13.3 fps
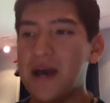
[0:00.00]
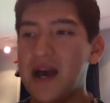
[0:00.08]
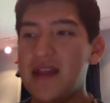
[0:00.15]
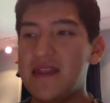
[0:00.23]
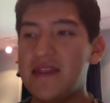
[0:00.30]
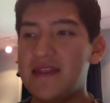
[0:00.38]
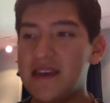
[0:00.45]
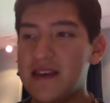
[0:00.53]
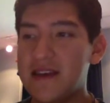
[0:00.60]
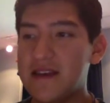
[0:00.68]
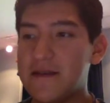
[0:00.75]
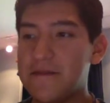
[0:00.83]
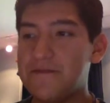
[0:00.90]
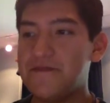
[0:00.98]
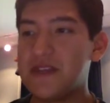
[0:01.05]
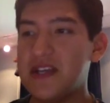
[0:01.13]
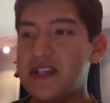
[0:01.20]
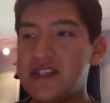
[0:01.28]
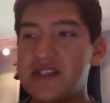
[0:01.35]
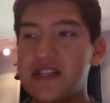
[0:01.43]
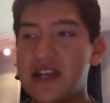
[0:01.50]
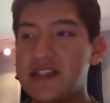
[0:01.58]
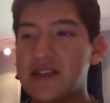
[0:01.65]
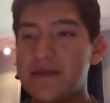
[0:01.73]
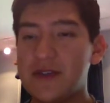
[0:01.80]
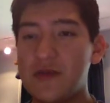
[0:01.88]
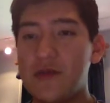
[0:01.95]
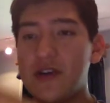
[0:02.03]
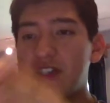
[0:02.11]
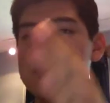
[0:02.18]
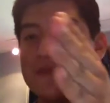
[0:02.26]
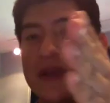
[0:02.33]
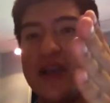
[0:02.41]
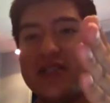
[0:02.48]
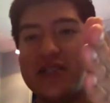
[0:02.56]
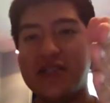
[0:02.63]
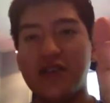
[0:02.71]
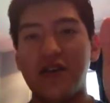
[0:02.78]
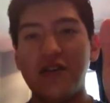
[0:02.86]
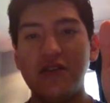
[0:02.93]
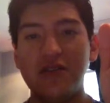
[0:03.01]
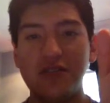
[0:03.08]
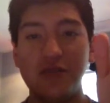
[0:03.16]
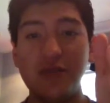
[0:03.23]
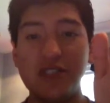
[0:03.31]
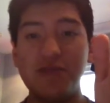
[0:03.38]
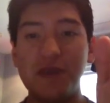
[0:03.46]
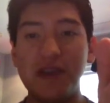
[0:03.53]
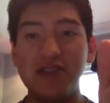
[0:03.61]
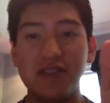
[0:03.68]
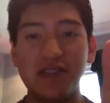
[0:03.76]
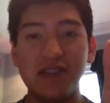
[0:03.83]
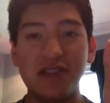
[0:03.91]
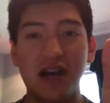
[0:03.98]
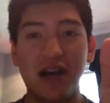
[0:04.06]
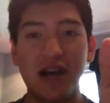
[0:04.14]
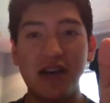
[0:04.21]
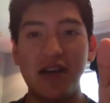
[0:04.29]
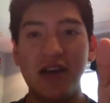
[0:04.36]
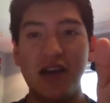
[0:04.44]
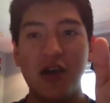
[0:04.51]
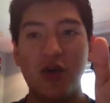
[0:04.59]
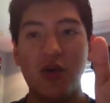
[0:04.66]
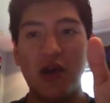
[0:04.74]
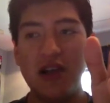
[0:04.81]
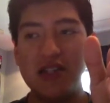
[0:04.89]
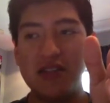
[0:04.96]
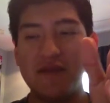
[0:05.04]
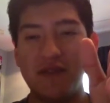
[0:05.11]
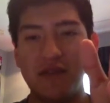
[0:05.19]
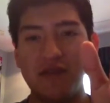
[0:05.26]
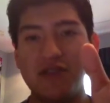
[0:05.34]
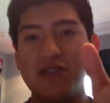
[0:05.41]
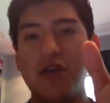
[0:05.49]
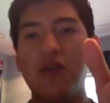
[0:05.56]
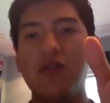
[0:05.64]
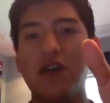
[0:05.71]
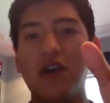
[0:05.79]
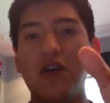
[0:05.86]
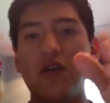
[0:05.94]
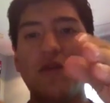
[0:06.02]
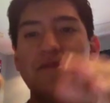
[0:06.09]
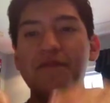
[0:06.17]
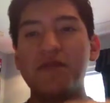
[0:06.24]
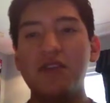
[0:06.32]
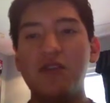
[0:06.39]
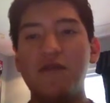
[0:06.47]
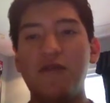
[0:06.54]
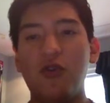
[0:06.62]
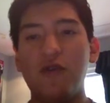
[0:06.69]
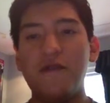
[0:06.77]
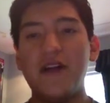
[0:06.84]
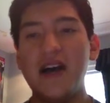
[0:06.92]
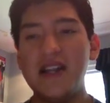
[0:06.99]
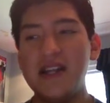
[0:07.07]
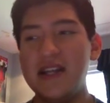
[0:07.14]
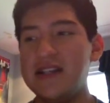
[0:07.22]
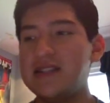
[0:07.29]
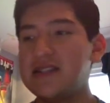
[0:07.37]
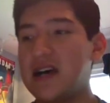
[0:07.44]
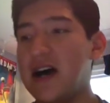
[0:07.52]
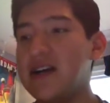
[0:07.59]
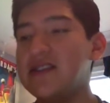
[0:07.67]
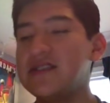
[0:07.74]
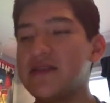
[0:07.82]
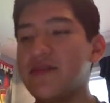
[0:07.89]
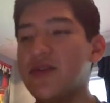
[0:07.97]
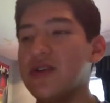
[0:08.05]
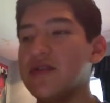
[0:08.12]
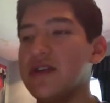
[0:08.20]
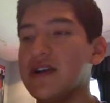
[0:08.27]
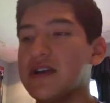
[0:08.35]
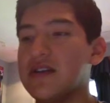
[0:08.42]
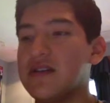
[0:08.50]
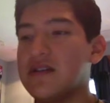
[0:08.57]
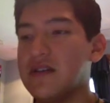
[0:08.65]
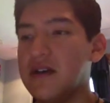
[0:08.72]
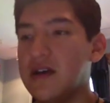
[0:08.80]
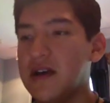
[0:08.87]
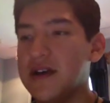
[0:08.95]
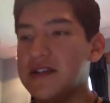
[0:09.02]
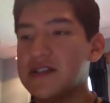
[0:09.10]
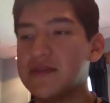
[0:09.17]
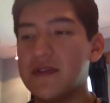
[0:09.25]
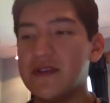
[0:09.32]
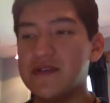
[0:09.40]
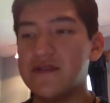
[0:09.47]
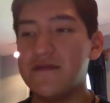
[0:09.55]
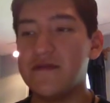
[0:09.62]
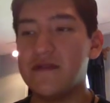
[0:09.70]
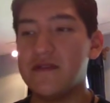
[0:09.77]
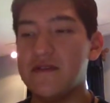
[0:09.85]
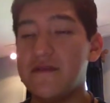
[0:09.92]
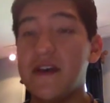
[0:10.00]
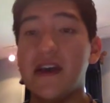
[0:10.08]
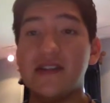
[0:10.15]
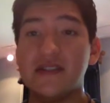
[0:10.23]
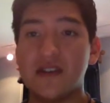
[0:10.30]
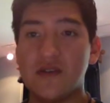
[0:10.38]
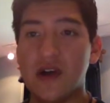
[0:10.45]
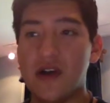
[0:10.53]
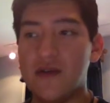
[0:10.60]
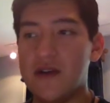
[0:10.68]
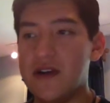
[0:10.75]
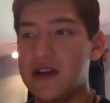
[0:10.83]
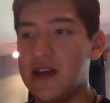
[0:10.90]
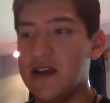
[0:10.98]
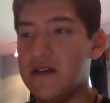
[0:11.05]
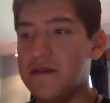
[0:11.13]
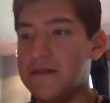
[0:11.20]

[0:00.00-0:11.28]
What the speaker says: I think it just takes up too much space on the side, whereas if they were stone-go, they would fold flat and inside somewhere, like some of the vans that are out right now.